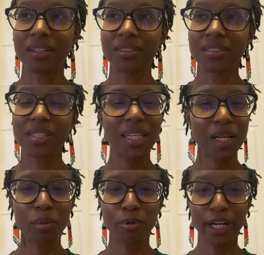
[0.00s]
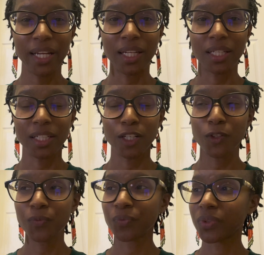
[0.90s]
just needed a break, you
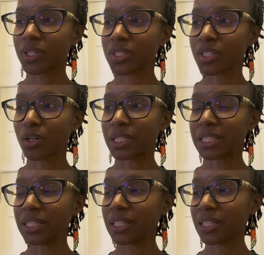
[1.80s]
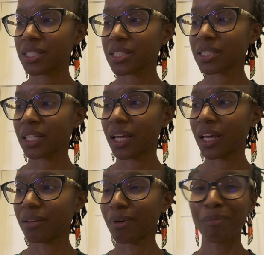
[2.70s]
know? So I did this,
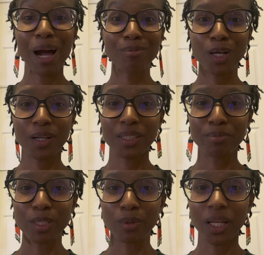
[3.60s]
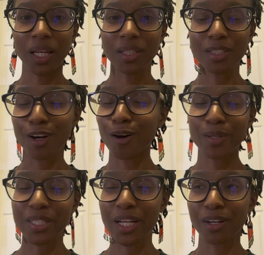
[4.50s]
and my mom called in between, so I
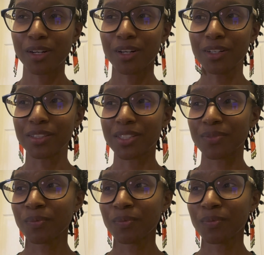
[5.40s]
always take her calls.